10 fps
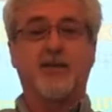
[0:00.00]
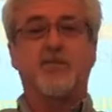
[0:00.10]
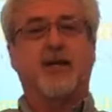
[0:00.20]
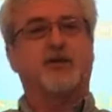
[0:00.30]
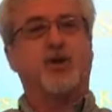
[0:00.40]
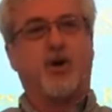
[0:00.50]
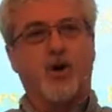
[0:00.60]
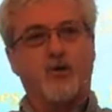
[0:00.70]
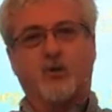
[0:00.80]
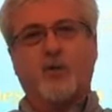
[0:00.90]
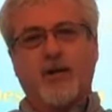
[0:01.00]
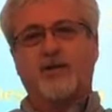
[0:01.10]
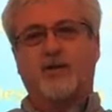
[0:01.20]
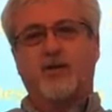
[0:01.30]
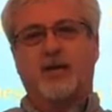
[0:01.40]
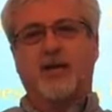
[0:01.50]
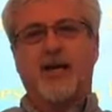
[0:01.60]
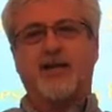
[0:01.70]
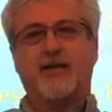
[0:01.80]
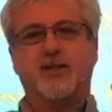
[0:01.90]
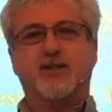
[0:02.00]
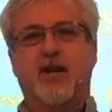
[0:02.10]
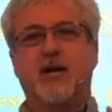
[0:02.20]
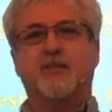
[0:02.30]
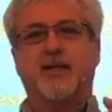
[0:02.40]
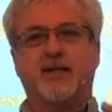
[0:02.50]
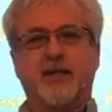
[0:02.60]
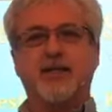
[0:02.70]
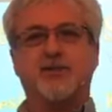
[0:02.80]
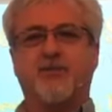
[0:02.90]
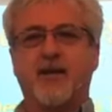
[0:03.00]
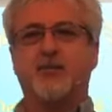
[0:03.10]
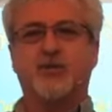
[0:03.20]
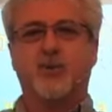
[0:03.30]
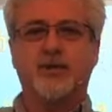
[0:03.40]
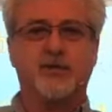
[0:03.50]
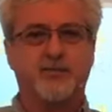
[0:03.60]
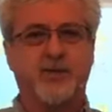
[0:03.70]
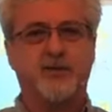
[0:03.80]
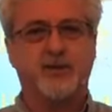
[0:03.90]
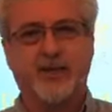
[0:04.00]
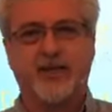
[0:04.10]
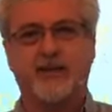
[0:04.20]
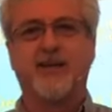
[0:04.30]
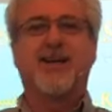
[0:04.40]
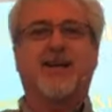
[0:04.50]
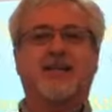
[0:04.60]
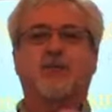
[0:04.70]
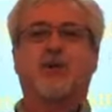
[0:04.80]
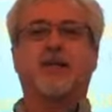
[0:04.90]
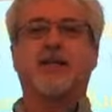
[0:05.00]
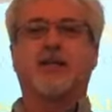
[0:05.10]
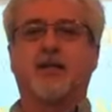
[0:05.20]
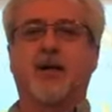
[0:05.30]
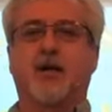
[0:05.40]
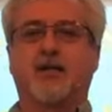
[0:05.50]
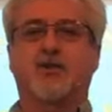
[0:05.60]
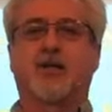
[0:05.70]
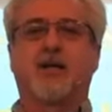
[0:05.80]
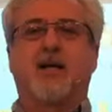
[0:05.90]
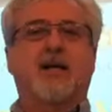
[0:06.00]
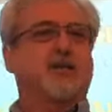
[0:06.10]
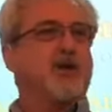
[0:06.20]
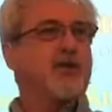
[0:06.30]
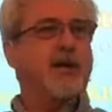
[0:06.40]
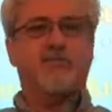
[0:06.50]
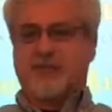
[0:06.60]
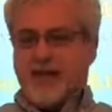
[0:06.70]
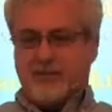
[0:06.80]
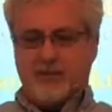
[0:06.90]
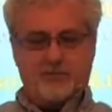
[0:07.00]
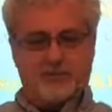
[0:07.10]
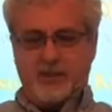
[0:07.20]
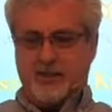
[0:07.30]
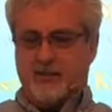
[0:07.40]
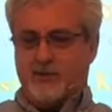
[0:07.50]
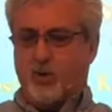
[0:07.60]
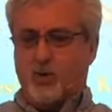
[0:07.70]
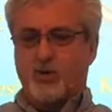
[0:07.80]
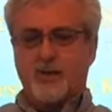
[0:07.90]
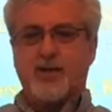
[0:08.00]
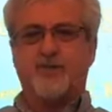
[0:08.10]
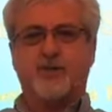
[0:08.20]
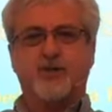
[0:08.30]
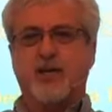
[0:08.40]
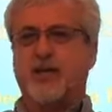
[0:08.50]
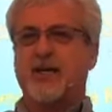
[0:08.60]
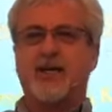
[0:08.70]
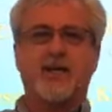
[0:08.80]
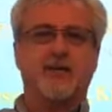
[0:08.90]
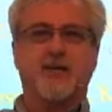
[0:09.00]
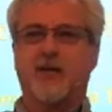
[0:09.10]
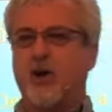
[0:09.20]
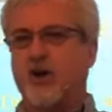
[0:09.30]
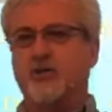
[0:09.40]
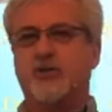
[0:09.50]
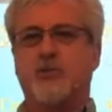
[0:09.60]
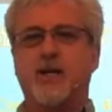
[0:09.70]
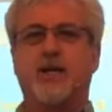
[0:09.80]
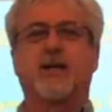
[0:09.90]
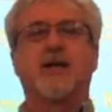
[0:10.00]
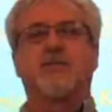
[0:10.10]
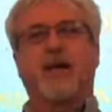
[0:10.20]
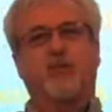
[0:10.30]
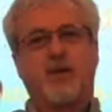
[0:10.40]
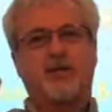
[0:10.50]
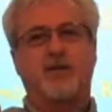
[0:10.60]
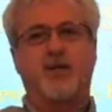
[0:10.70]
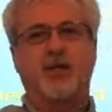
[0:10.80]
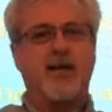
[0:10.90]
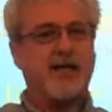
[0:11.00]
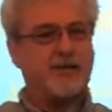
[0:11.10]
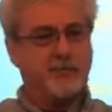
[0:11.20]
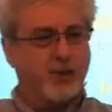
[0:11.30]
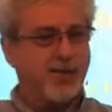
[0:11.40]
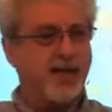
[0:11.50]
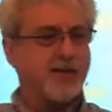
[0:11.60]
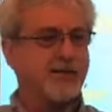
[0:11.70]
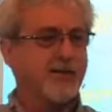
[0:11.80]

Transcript: And so on their way to the lake, they stopped at Lee's Famous Recipe Chicken, and they were going to get lunch. And so they got their, uh, the order in for chicken and the large drink. They went to the lake. They put out